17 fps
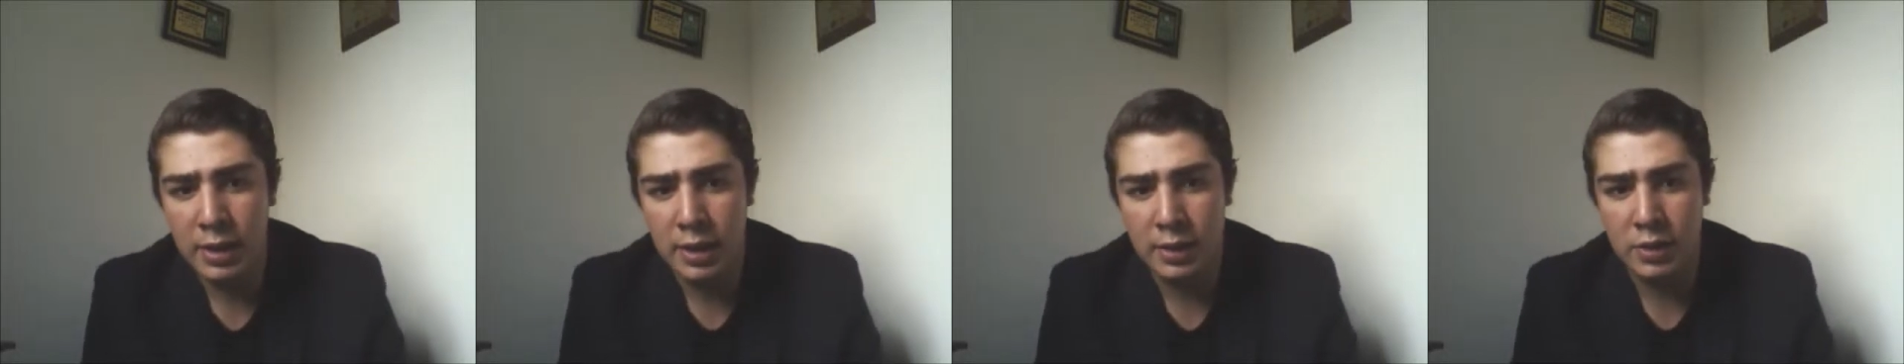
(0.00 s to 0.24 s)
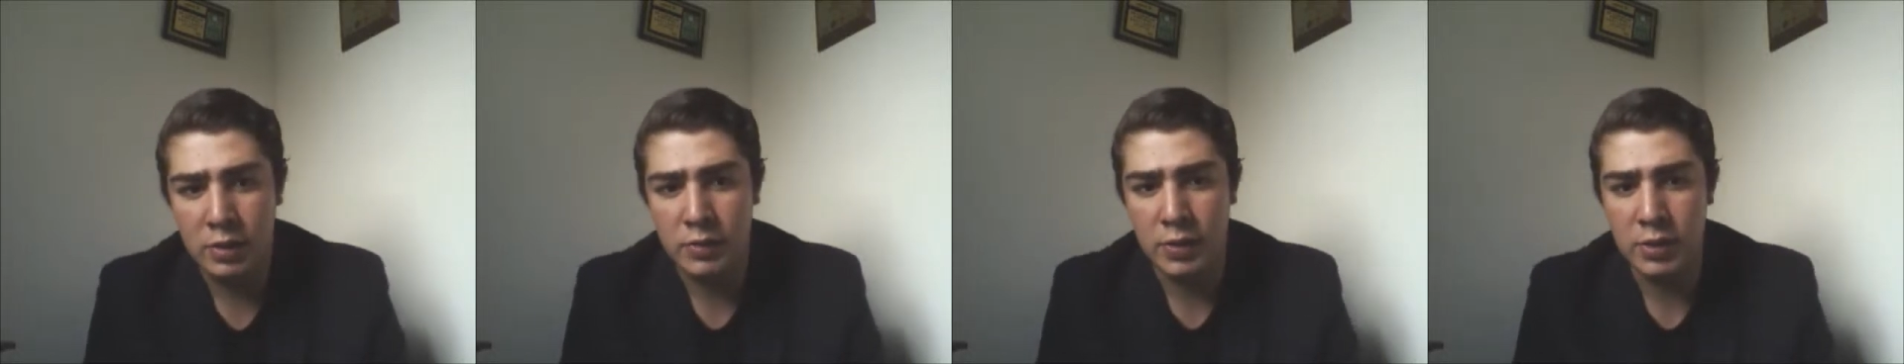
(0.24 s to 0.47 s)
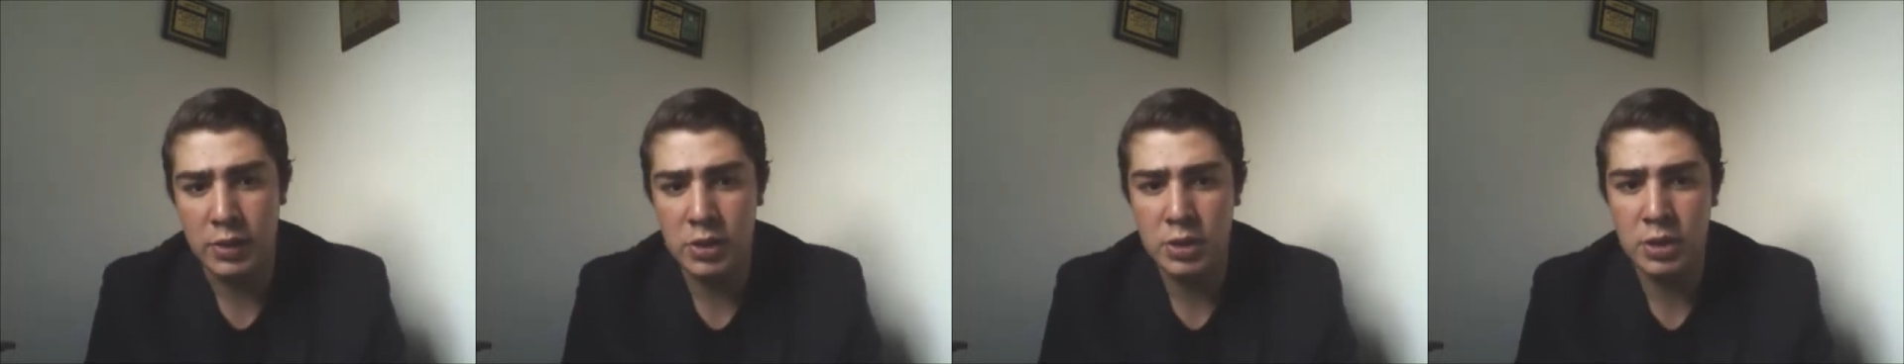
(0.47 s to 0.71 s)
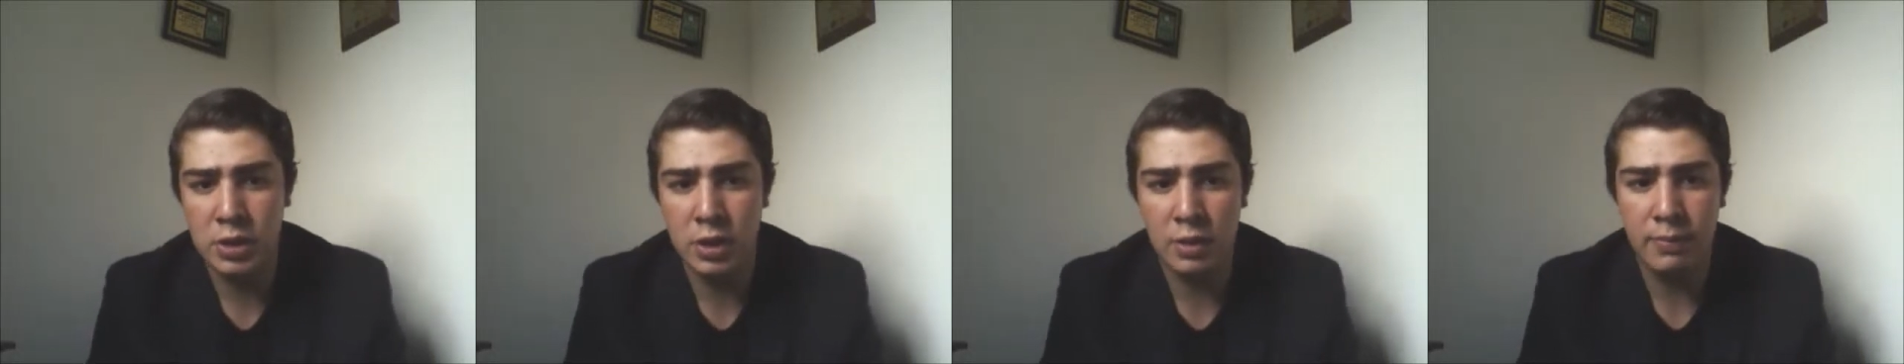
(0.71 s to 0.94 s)
In the
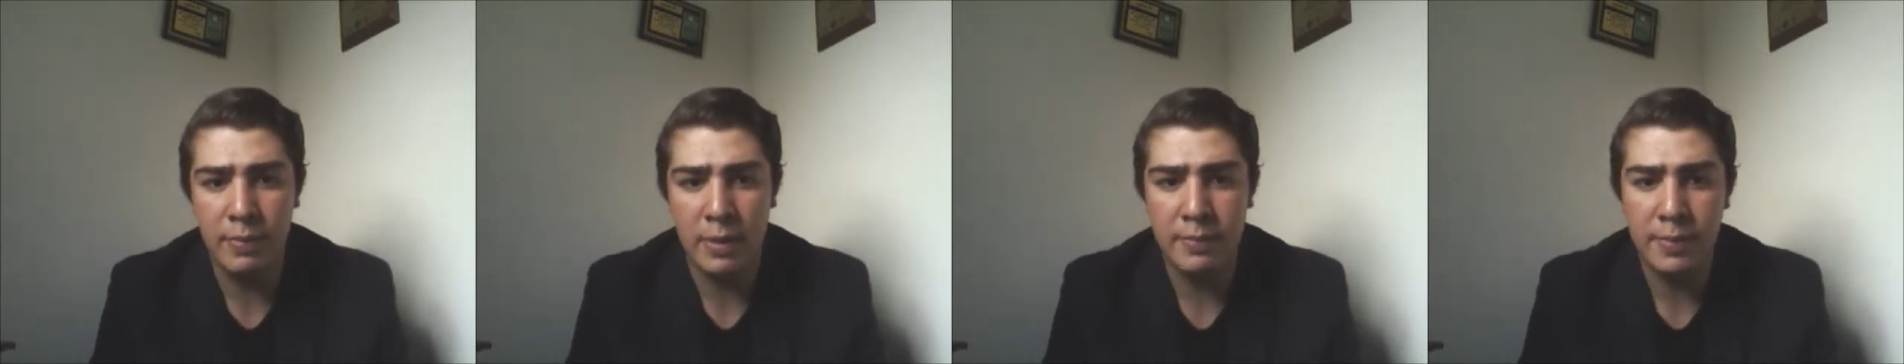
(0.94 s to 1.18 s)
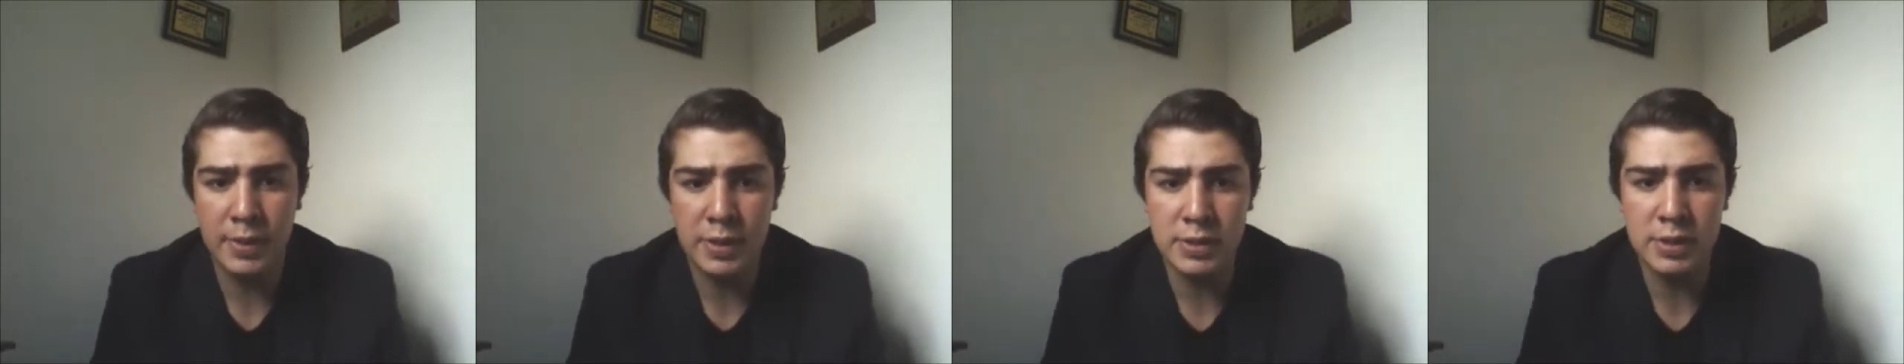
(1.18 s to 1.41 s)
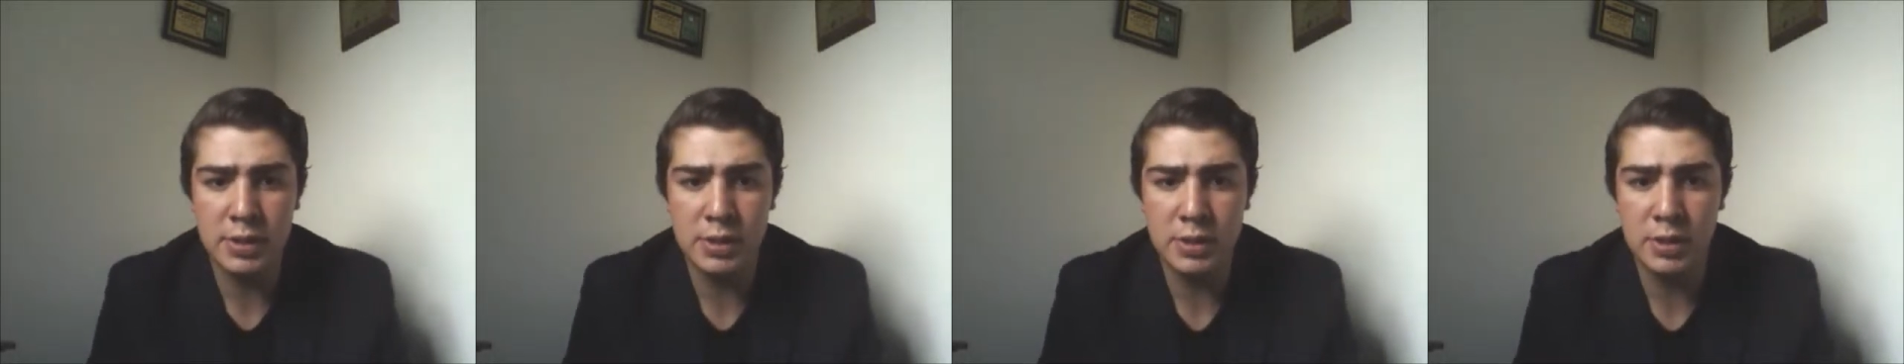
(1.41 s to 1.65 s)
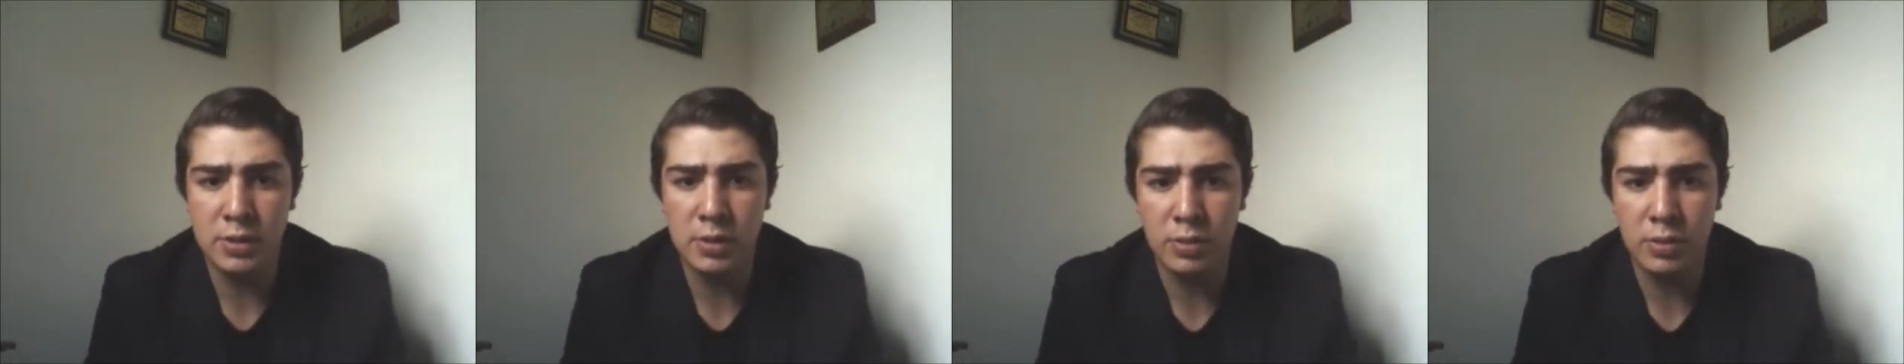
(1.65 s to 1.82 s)
transition of my business